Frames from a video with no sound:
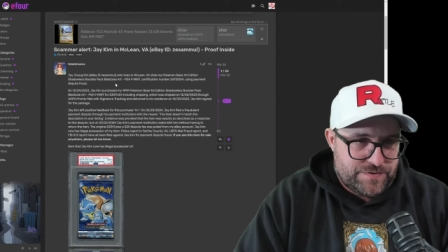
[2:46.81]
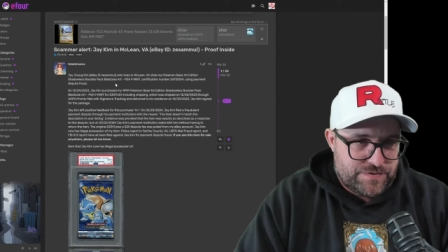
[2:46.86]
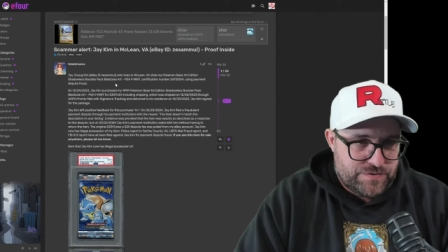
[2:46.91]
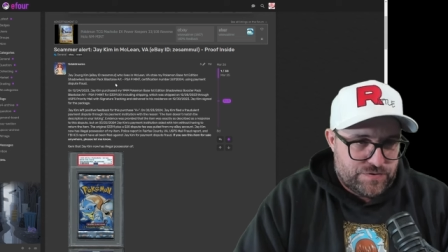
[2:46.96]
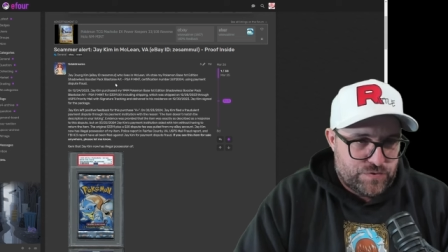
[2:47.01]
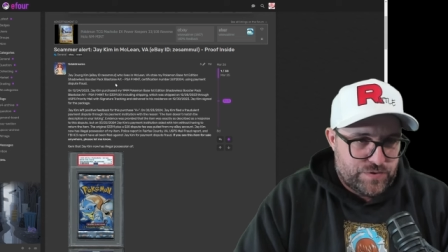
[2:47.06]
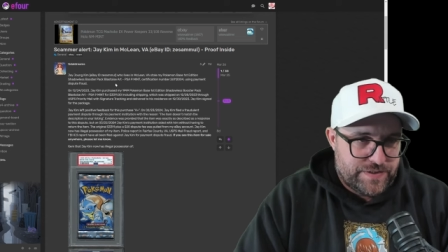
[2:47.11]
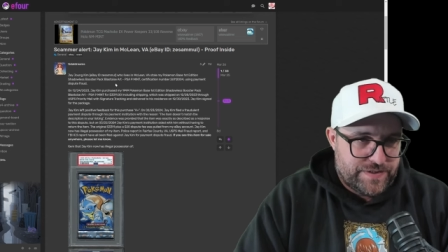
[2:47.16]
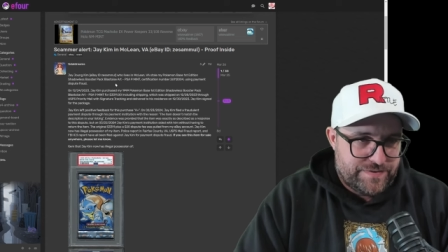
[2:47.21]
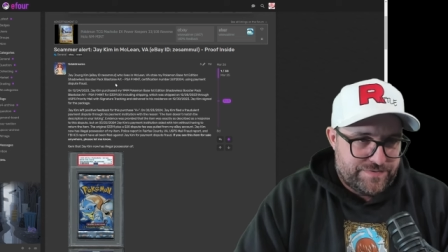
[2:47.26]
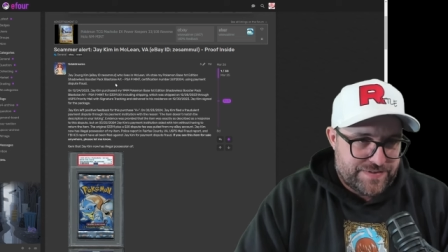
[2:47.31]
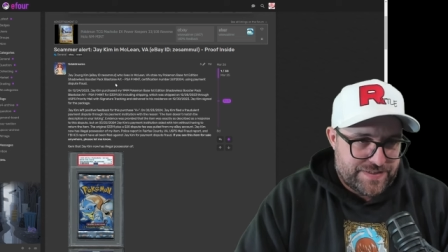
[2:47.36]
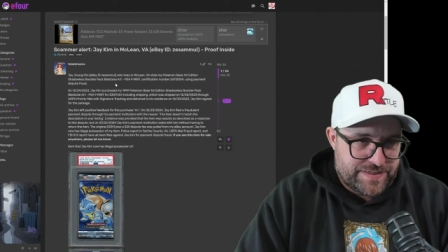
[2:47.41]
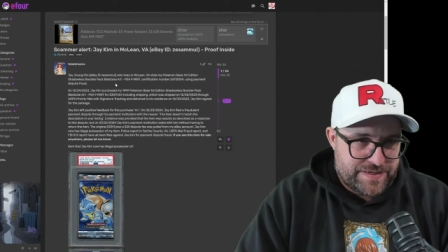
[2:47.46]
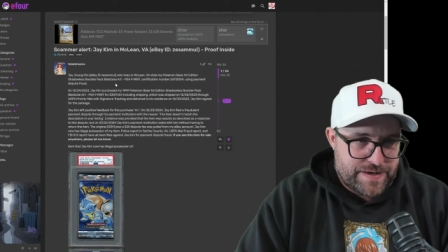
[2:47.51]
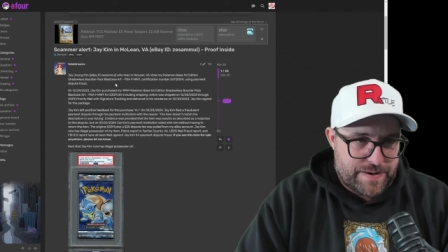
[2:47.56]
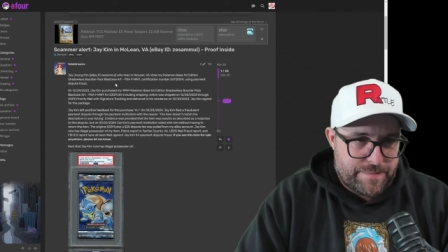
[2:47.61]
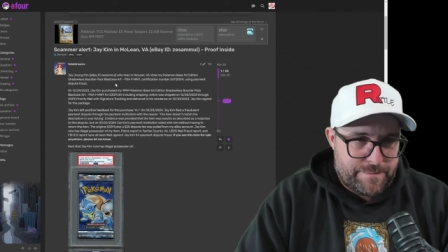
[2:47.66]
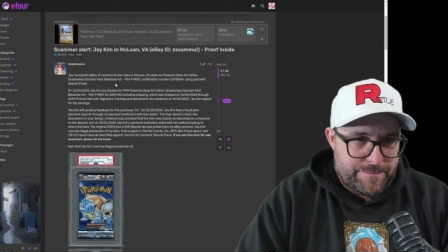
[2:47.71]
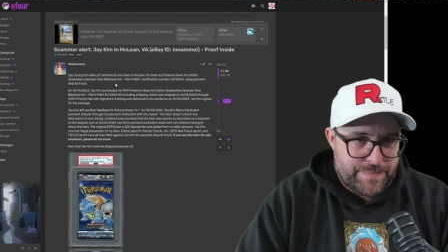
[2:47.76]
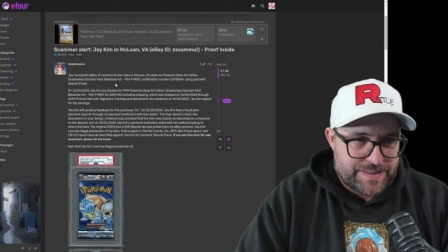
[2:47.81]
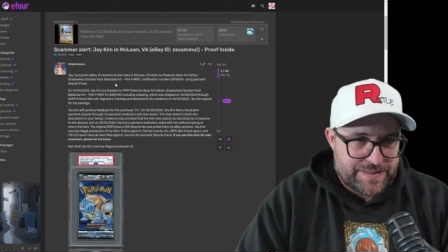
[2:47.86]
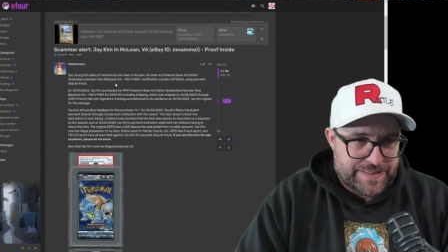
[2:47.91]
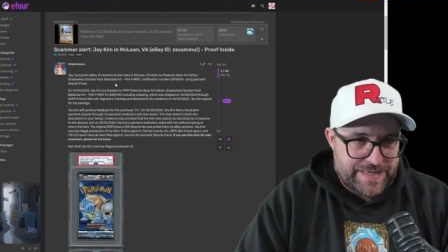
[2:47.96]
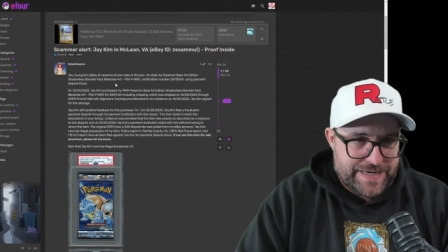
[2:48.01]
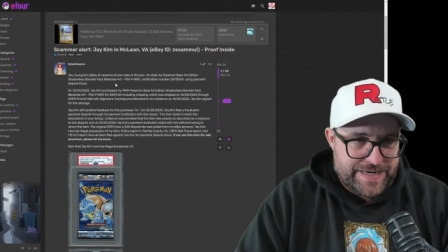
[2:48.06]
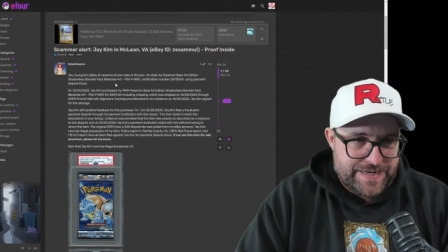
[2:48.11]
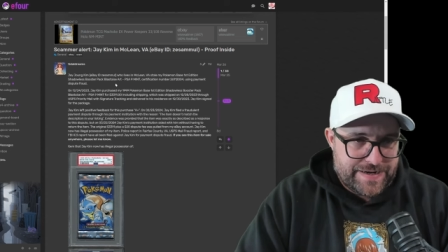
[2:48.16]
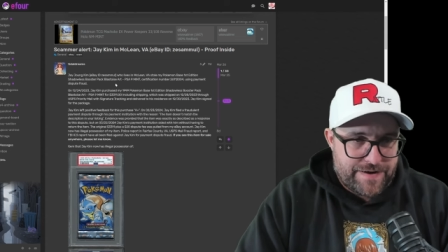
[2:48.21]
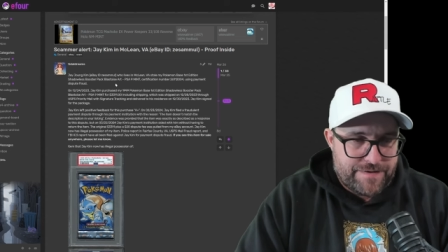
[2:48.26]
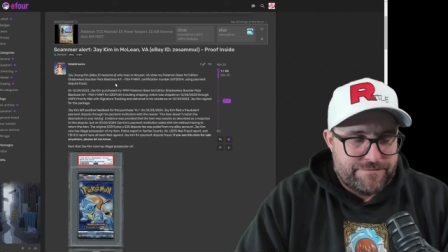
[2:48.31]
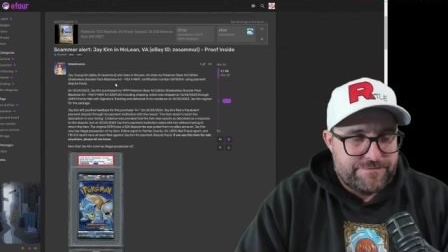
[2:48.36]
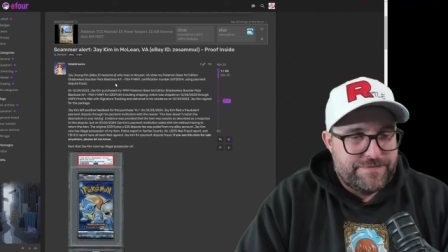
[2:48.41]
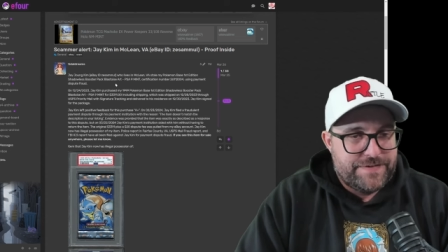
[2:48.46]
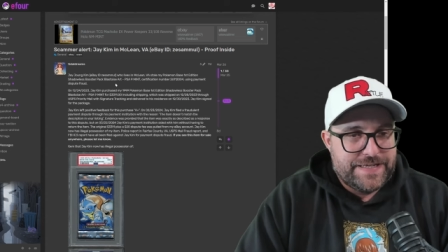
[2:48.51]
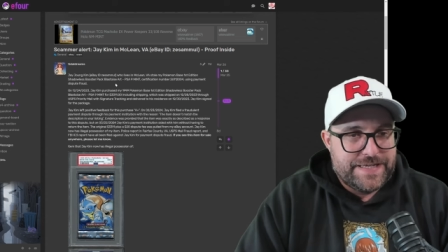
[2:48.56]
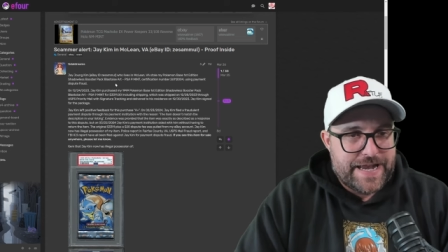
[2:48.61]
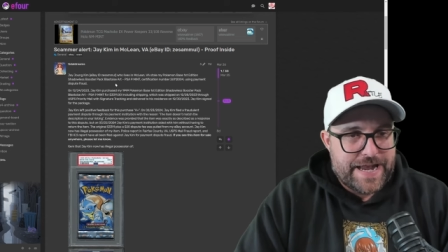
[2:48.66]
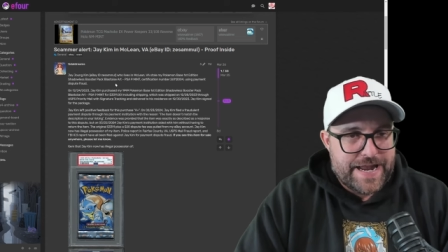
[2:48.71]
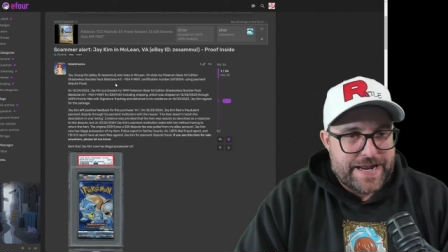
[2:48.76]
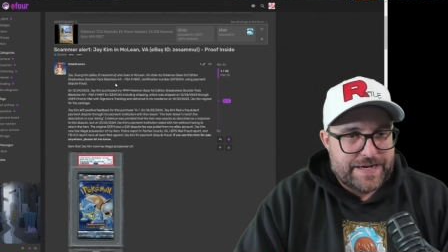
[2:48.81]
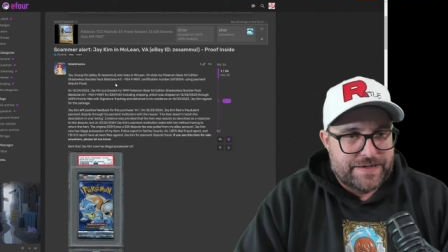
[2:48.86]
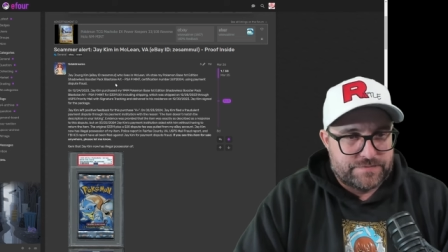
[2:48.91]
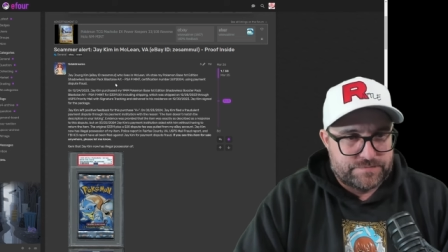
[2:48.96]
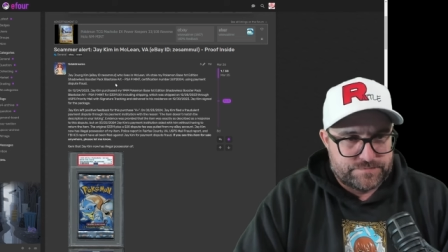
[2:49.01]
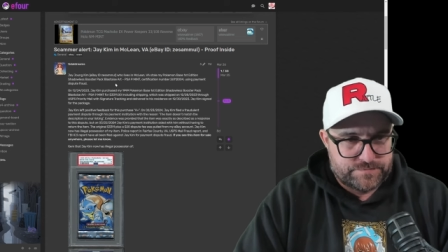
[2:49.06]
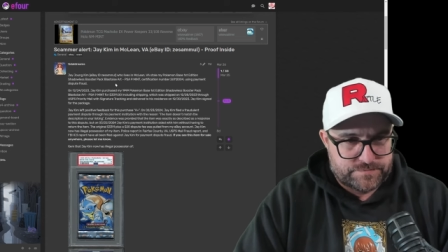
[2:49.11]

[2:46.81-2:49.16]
who lives in McLean, VA,